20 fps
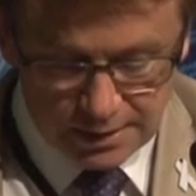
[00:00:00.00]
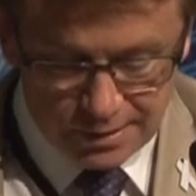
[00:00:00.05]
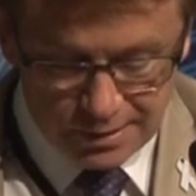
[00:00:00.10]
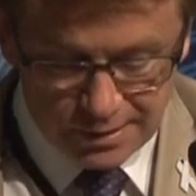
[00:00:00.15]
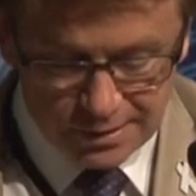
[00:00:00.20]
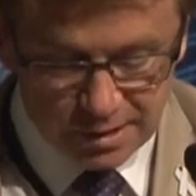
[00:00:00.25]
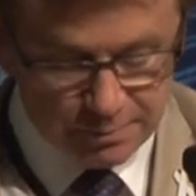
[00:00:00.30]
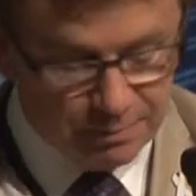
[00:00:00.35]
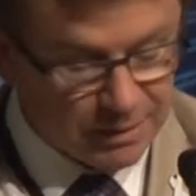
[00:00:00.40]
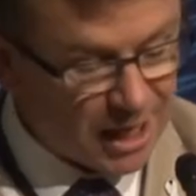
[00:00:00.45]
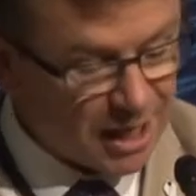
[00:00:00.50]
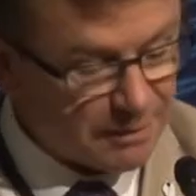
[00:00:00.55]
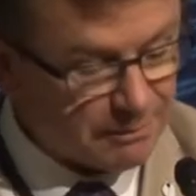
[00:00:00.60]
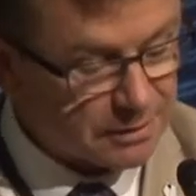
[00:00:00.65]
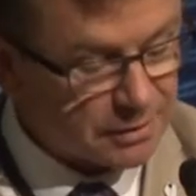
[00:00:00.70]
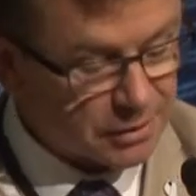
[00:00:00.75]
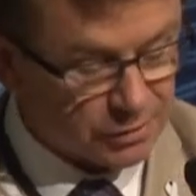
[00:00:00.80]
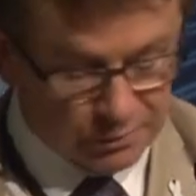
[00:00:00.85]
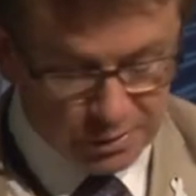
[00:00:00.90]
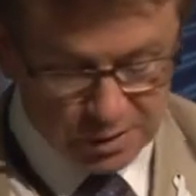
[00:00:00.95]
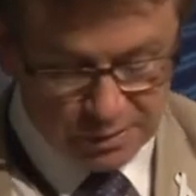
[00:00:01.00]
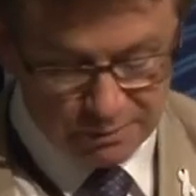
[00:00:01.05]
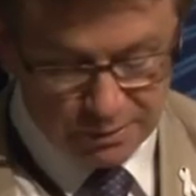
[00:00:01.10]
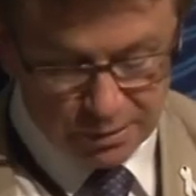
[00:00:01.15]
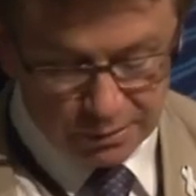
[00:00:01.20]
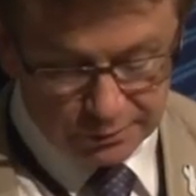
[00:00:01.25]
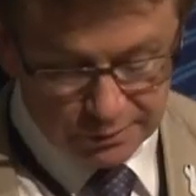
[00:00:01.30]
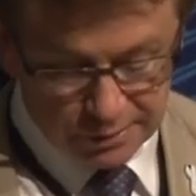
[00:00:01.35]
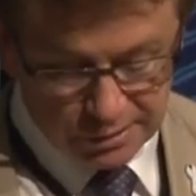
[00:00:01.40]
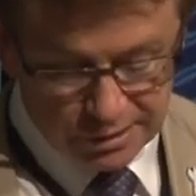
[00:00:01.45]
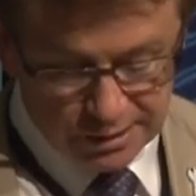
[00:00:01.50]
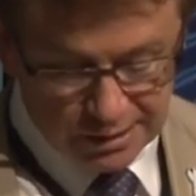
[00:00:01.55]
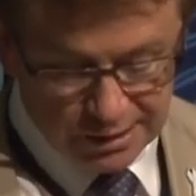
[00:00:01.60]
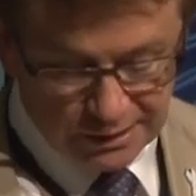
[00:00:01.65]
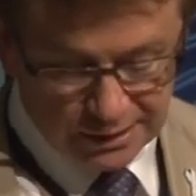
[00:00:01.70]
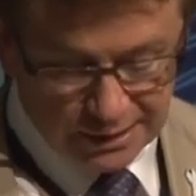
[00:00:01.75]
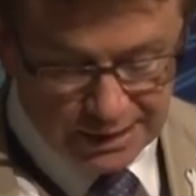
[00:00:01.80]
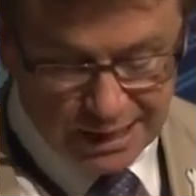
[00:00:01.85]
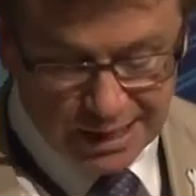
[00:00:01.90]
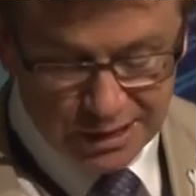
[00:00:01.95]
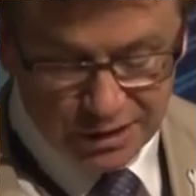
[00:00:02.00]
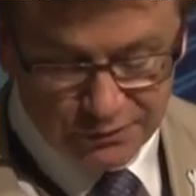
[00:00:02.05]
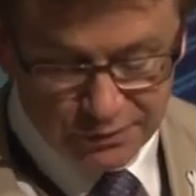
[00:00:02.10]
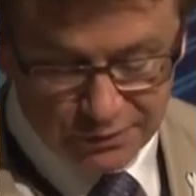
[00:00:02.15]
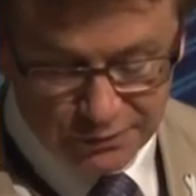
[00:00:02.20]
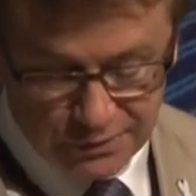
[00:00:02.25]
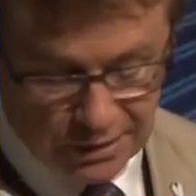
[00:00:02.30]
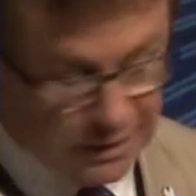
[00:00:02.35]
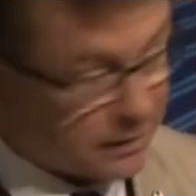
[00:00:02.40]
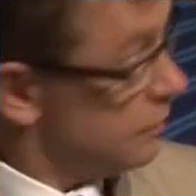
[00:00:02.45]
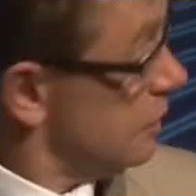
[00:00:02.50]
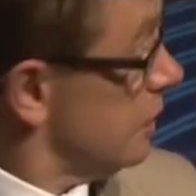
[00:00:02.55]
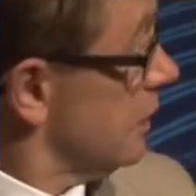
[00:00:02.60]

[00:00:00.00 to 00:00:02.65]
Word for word: The department's response in the last 15